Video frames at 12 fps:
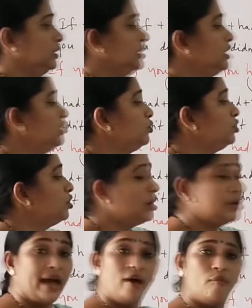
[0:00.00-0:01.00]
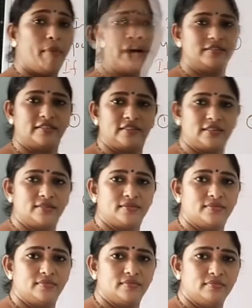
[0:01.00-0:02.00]
he would not have passed.
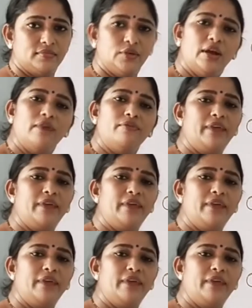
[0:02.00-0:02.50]
He would have